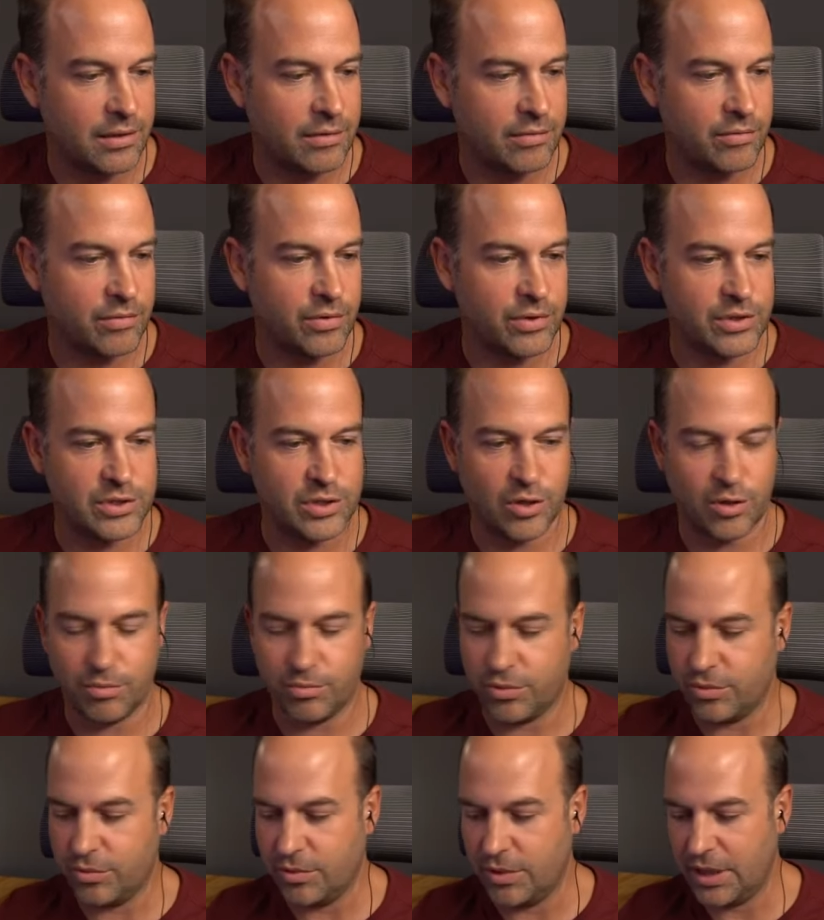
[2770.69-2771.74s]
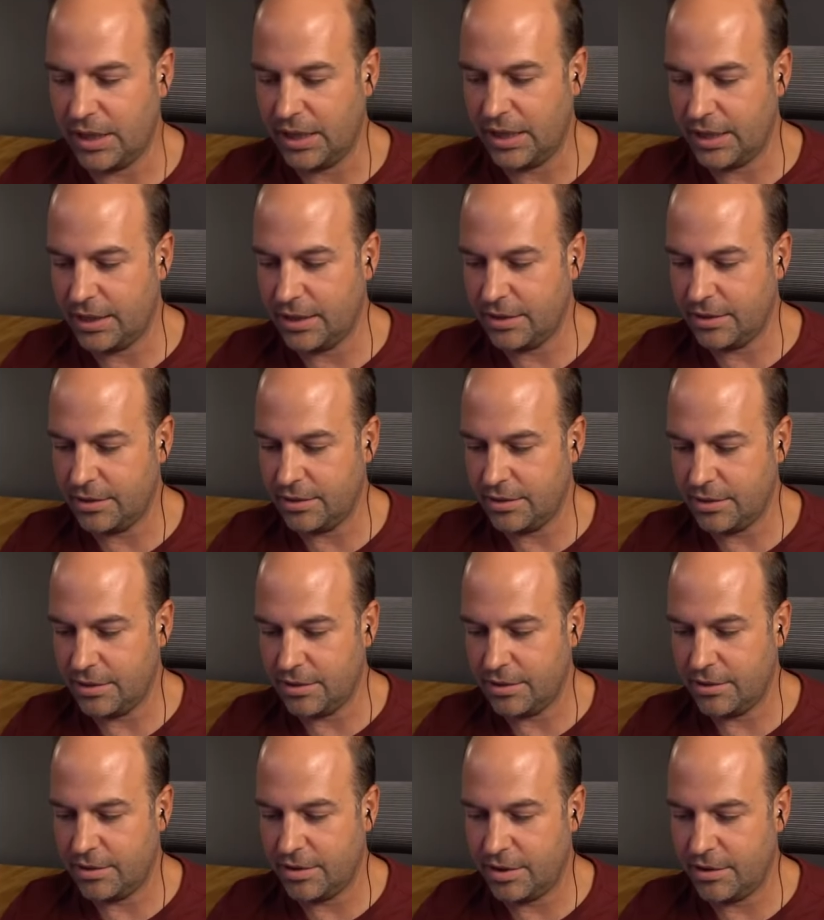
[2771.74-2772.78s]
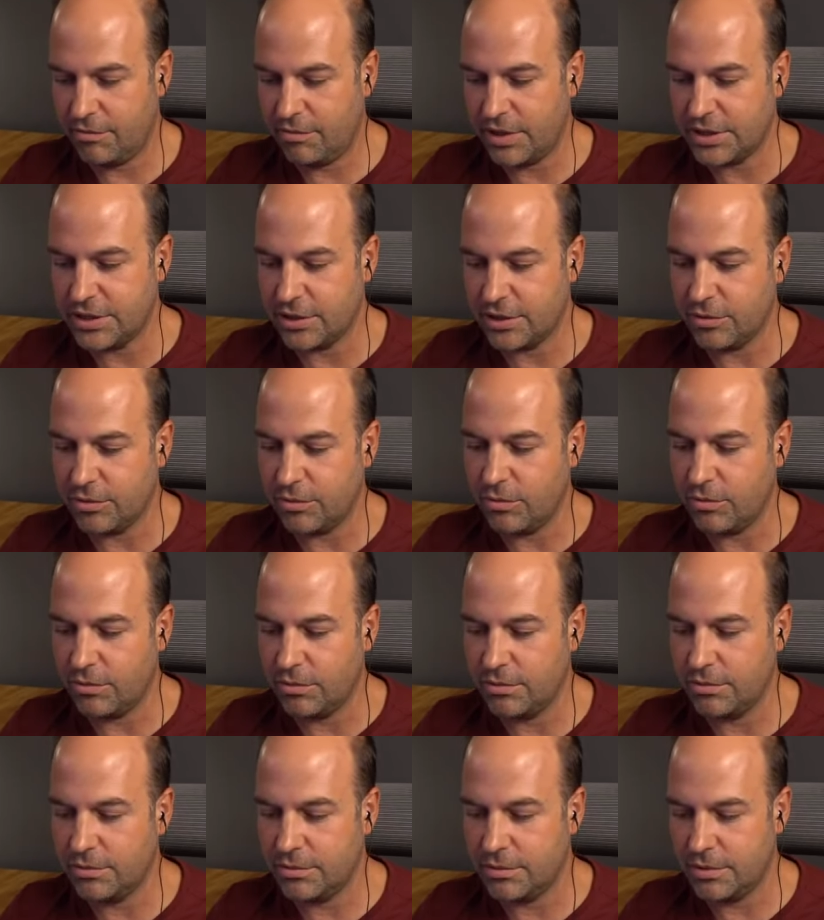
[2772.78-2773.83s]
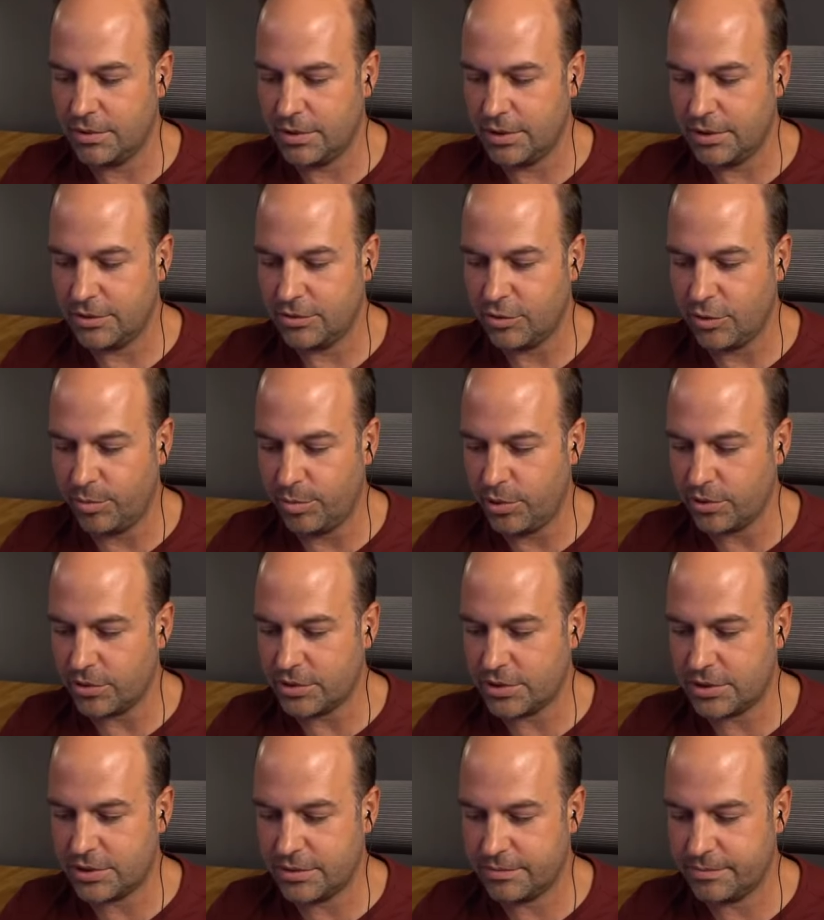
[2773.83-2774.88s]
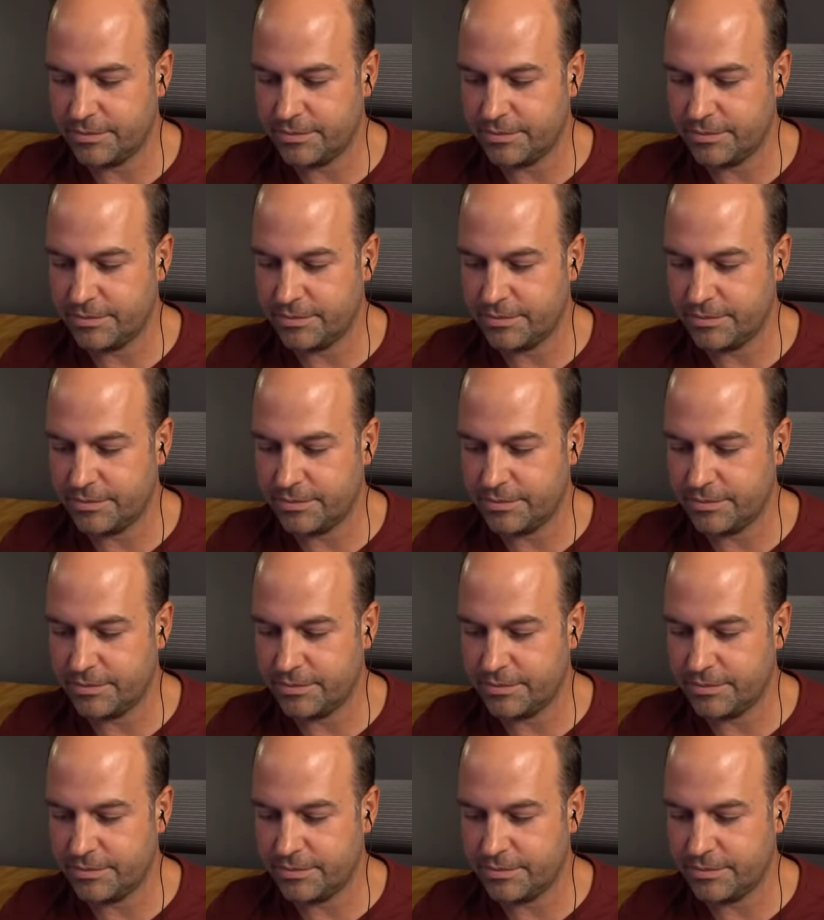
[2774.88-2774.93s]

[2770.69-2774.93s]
for example, a theoretical Dropbox,